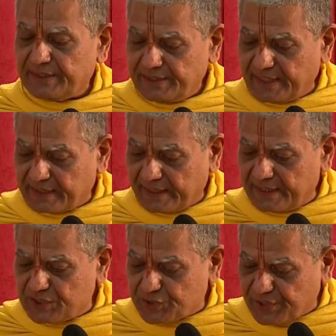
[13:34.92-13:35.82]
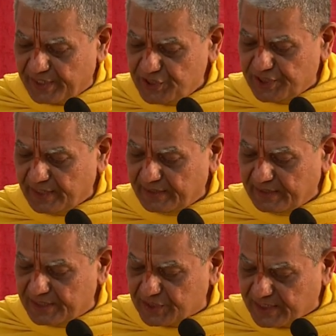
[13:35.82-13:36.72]
yet
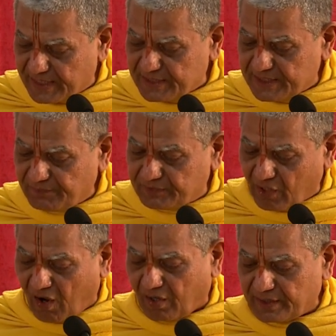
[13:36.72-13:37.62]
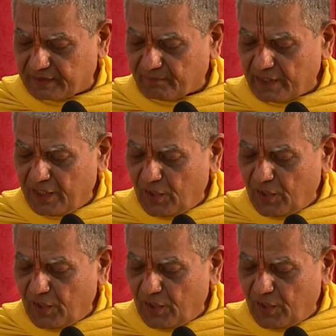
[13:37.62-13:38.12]
stringent discursive thought